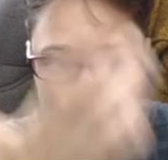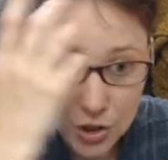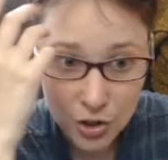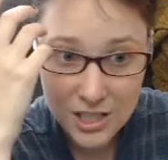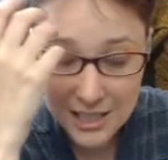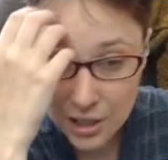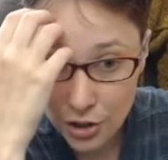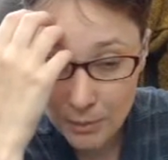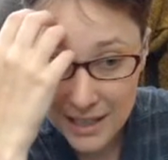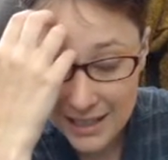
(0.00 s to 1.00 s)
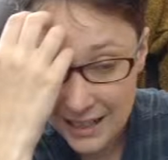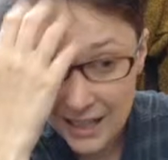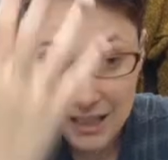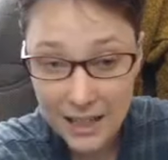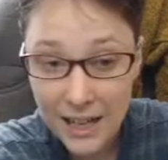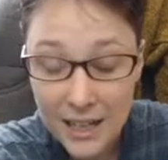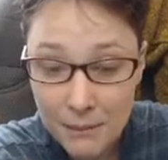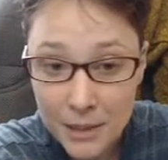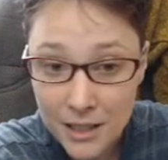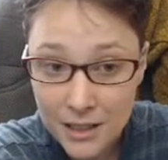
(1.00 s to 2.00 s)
You're making a claim.